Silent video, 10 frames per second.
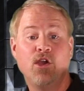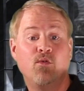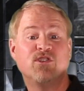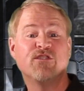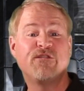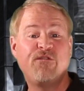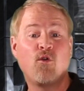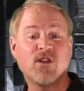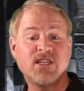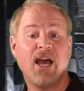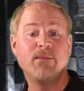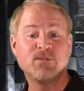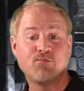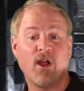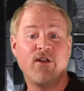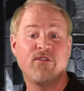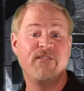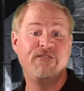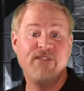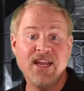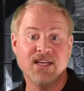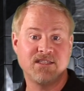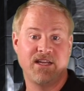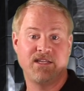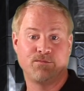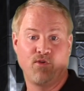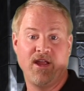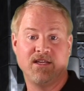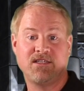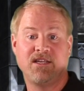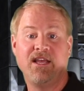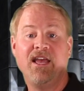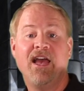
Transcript: which is 4 times brighter than Venus at its brightest,